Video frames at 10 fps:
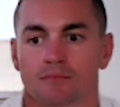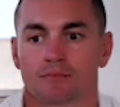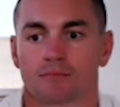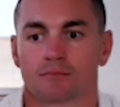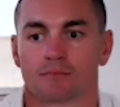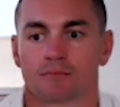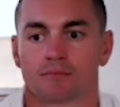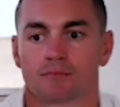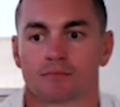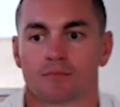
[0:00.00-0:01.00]

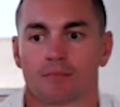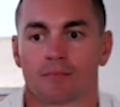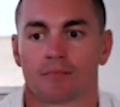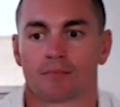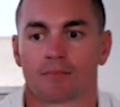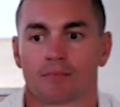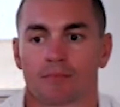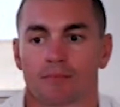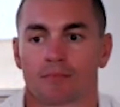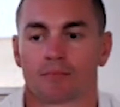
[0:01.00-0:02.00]

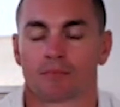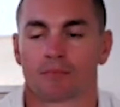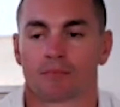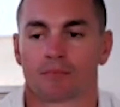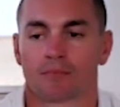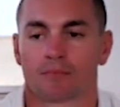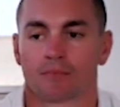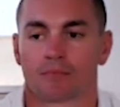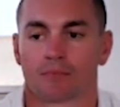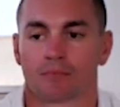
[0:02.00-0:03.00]

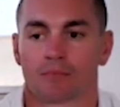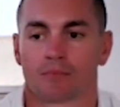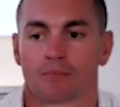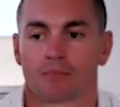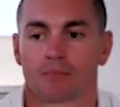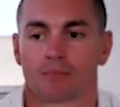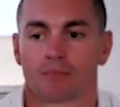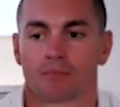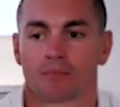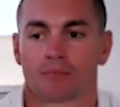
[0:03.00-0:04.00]

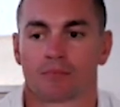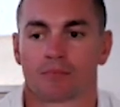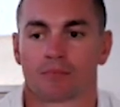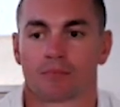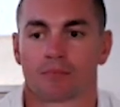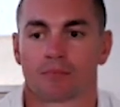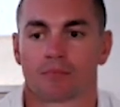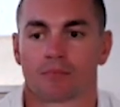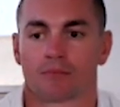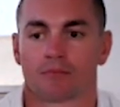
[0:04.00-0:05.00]

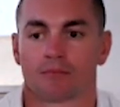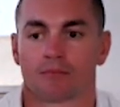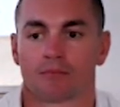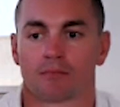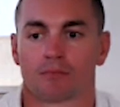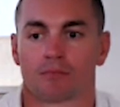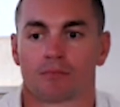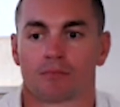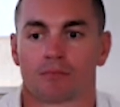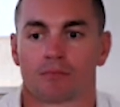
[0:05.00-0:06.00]

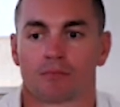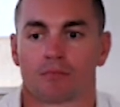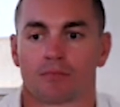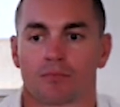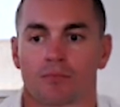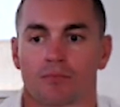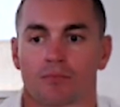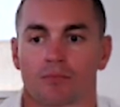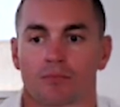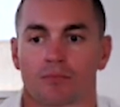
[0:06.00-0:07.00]

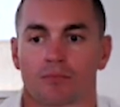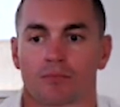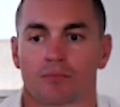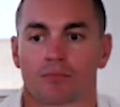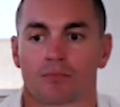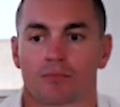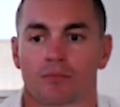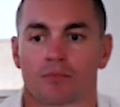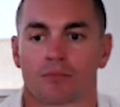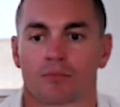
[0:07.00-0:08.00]
(not speaking)